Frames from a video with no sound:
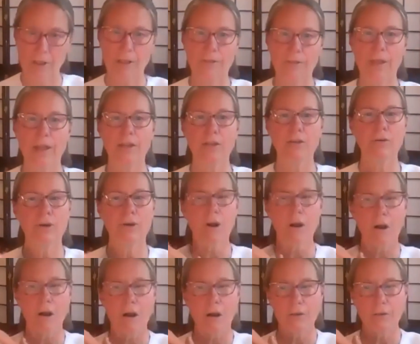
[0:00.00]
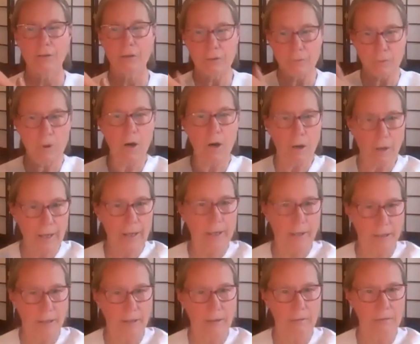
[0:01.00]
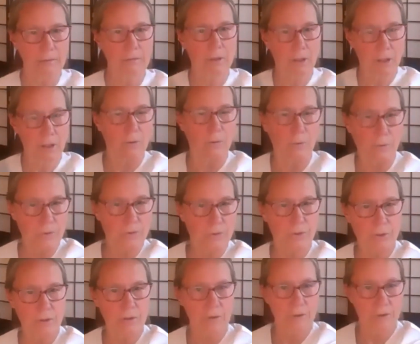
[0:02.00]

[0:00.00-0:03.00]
that you are getting close